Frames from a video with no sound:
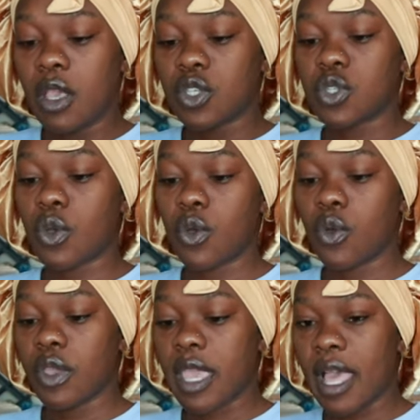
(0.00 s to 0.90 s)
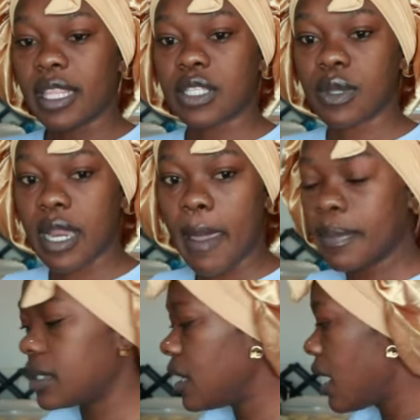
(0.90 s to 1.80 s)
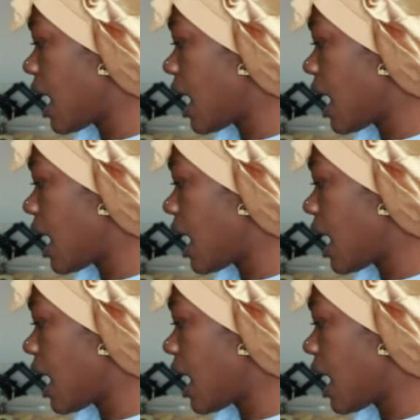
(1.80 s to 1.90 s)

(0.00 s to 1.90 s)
So yeah, that's what happened.